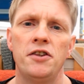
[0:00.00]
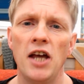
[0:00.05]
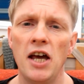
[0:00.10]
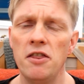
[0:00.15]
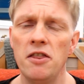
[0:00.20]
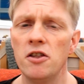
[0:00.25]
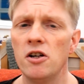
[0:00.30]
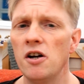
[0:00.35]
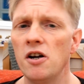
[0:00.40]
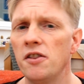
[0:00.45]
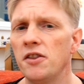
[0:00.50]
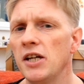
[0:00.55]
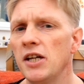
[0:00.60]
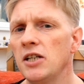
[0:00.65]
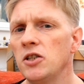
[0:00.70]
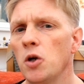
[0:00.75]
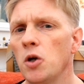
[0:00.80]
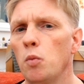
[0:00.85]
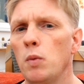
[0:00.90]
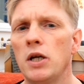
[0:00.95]
Then there are
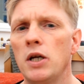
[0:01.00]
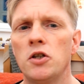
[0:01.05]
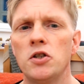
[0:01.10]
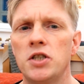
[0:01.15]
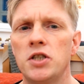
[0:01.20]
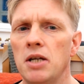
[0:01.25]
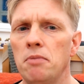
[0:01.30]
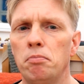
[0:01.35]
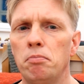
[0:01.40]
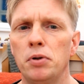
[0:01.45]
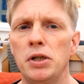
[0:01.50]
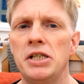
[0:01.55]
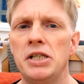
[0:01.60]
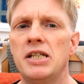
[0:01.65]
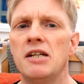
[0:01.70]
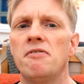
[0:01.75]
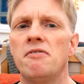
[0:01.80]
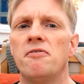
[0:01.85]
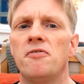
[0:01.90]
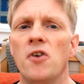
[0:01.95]
things that we can simply
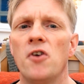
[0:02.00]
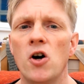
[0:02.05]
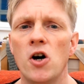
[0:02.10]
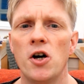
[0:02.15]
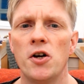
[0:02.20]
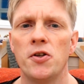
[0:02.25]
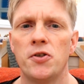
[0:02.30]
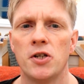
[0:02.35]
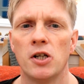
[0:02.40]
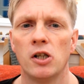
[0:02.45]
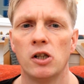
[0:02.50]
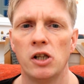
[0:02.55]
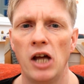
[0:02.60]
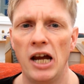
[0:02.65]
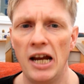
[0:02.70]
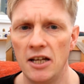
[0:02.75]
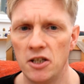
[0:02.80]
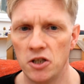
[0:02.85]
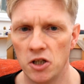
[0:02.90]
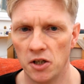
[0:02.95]
defer till
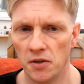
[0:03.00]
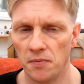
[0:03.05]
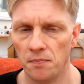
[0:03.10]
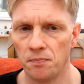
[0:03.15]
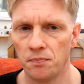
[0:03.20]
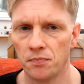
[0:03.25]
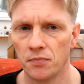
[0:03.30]
later.